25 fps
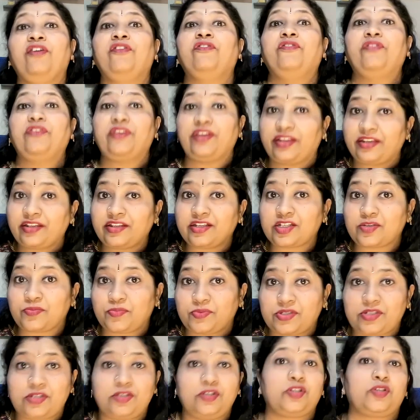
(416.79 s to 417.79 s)
various
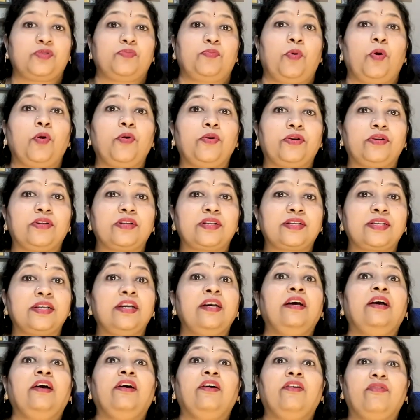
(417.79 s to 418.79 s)
business models
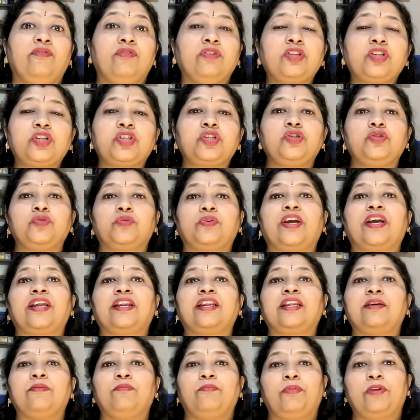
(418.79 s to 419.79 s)
which you
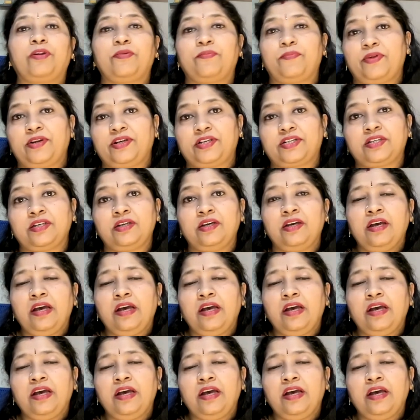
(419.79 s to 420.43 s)
can implement.